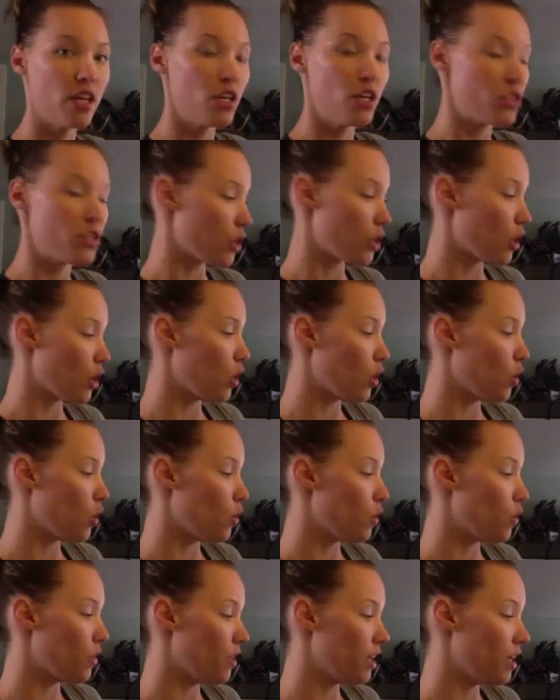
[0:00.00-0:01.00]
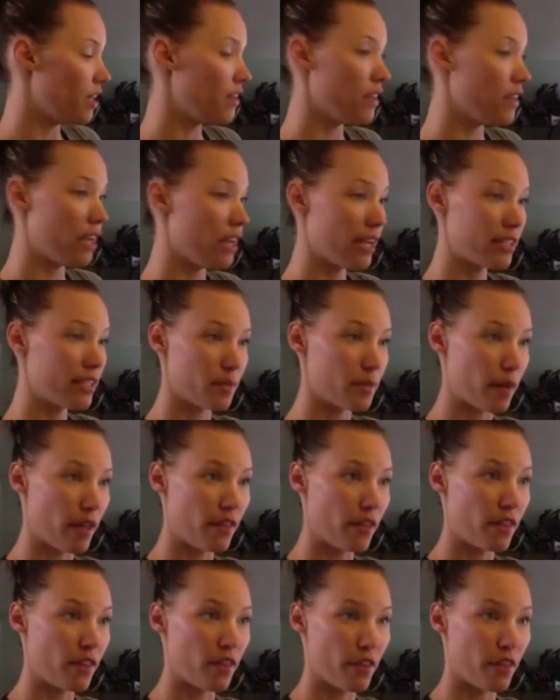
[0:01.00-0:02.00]
So then the next
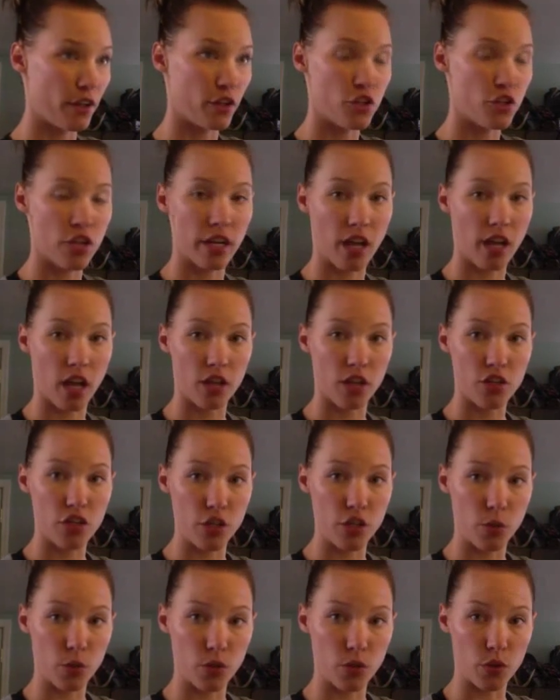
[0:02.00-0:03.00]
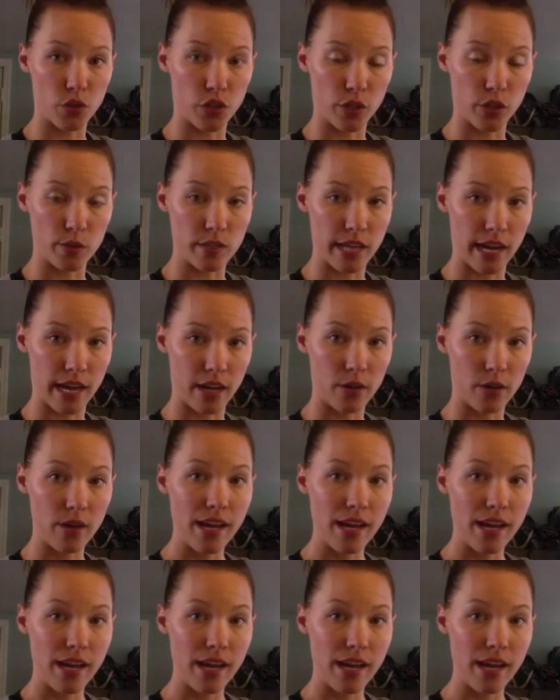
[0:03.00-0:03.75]
month their Shakeology order goes out,